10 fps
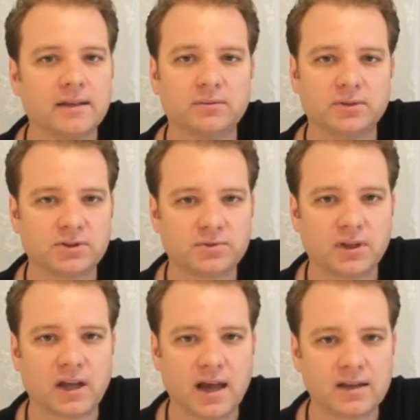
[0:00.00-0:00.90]

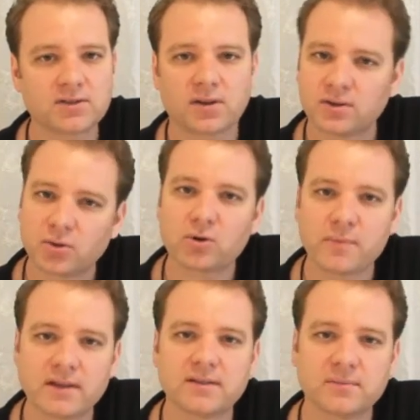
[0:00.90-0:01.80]
it kind of started
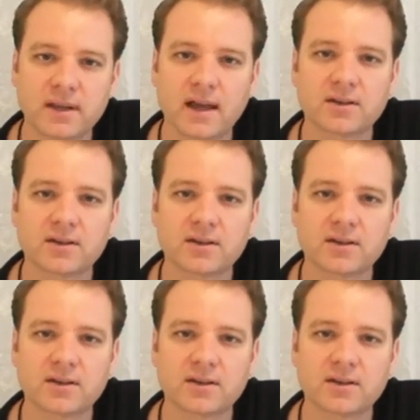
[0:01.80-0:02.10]
tormenting me,